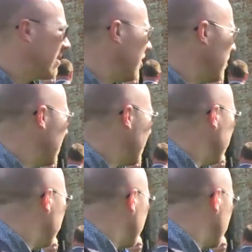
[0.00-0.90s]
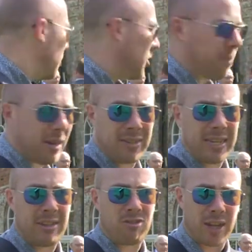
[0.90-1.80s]
So she's just
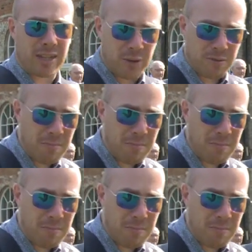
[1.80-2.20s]
basically trying to do as